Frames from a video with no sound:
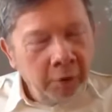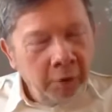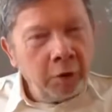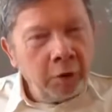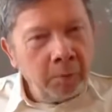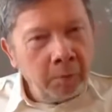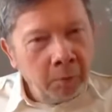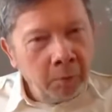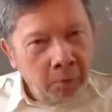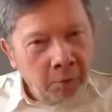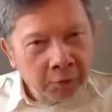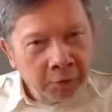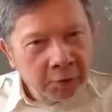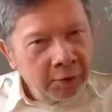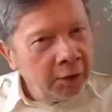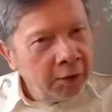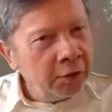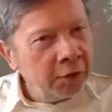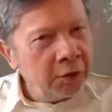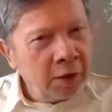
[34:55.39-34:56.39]
the immune
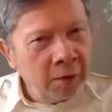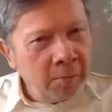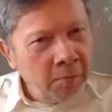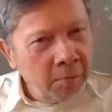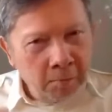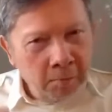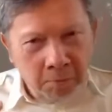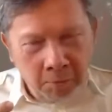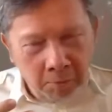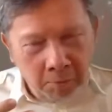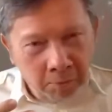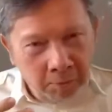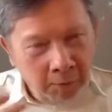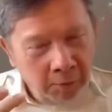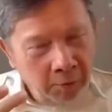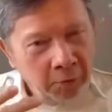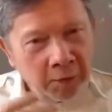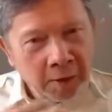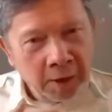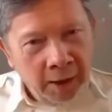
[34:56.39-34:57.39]
system,
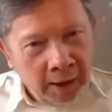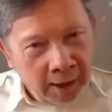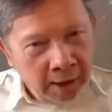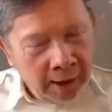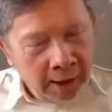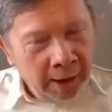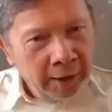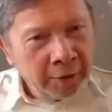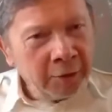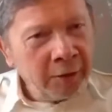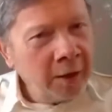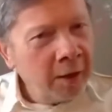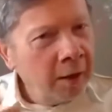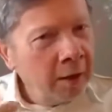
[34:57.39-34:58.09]
the heart,